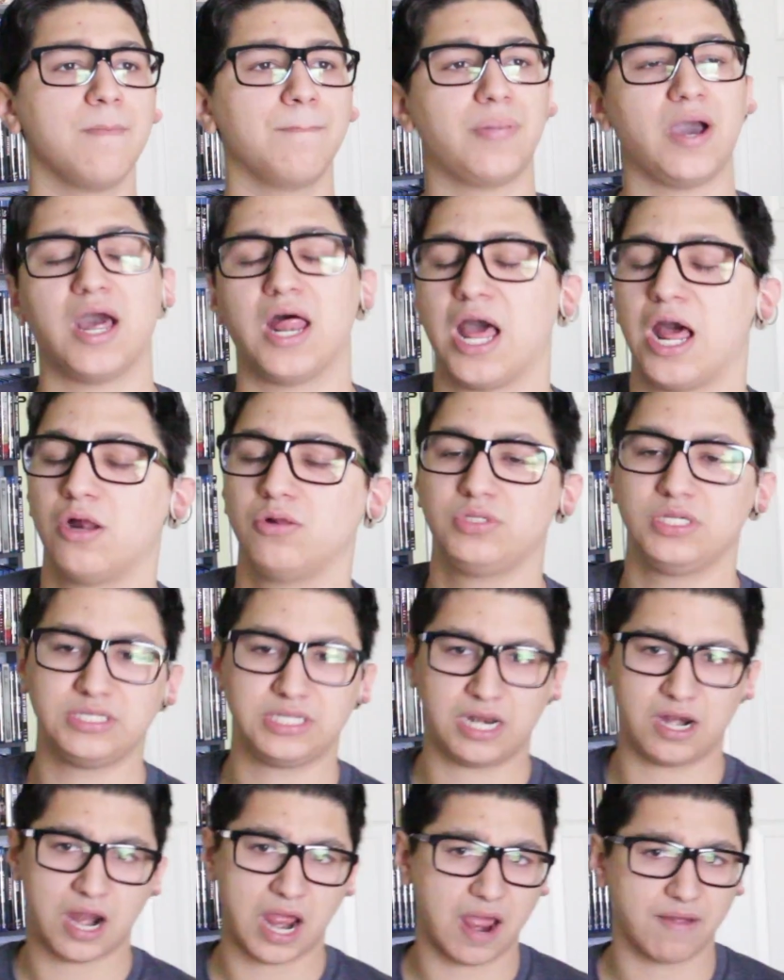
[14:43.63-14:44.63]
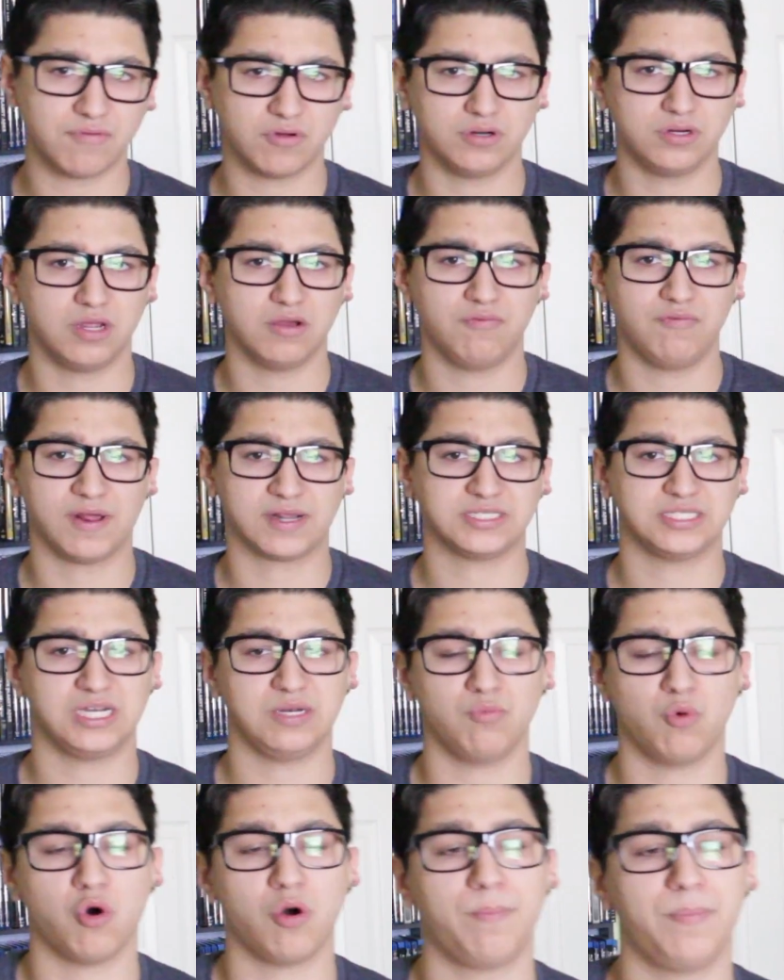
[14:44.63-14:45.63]
But I don't think they have it on Netflix
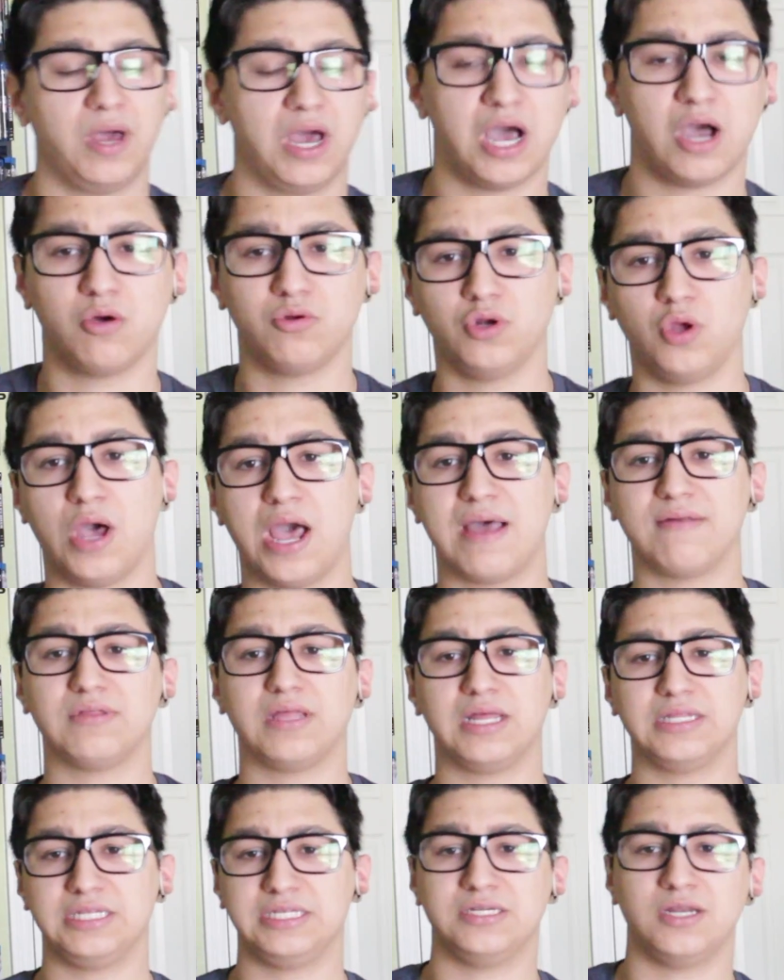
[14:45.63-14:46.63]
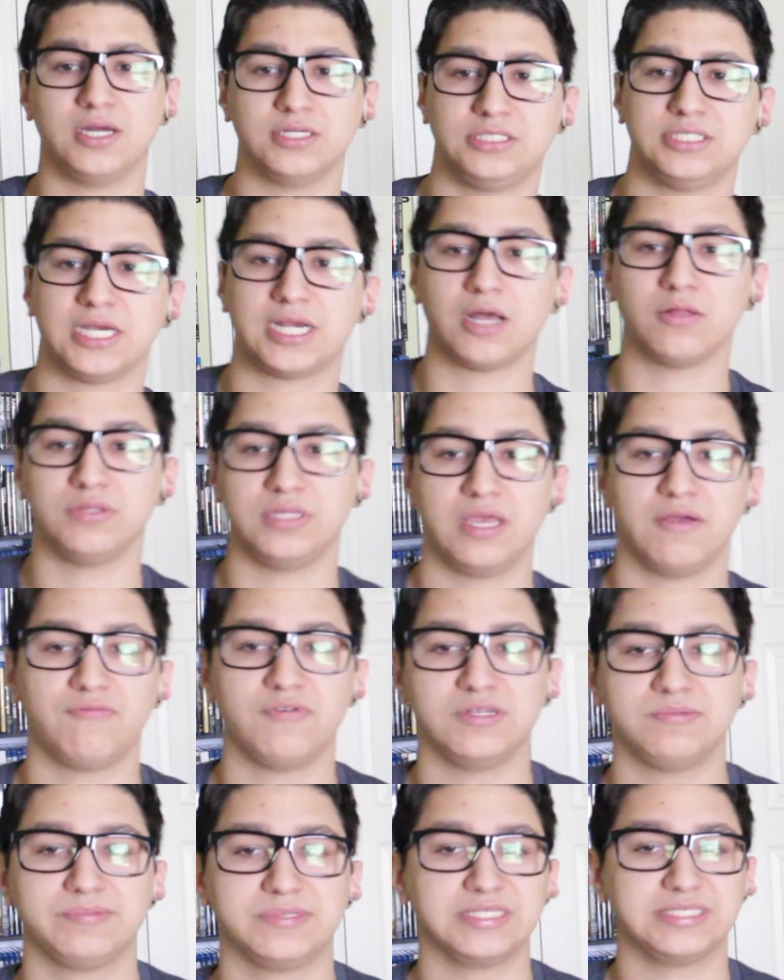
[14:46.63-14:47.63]
anymore. But I don't know. I did not check out
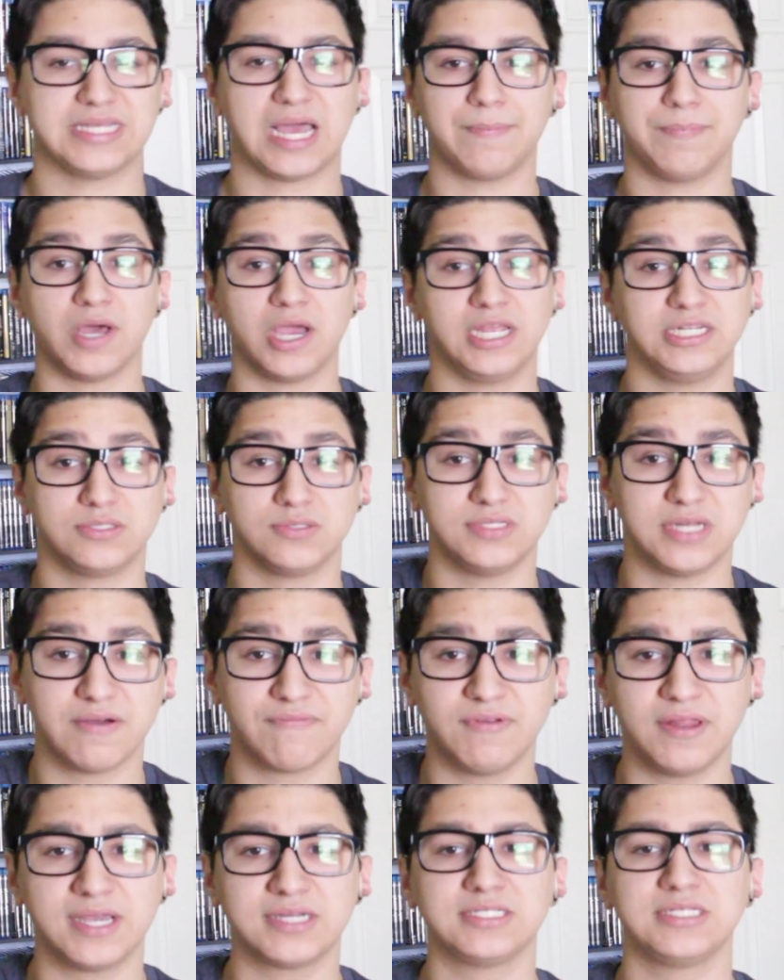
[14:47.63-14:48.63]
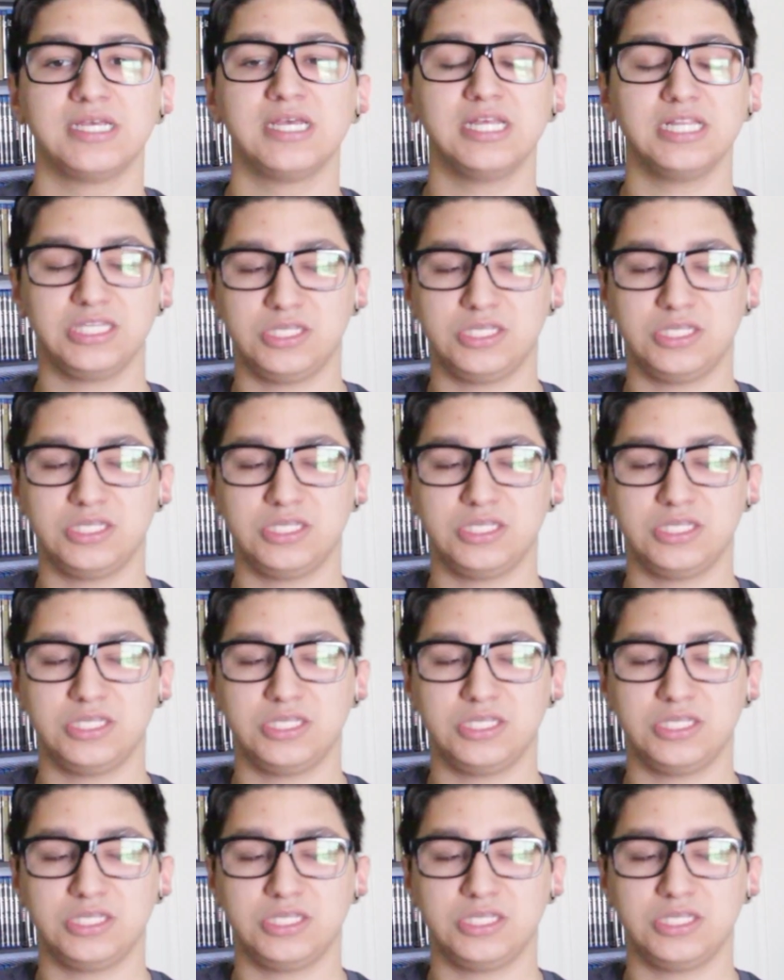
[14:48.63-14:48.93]
Netflix because I'm not into Netflix.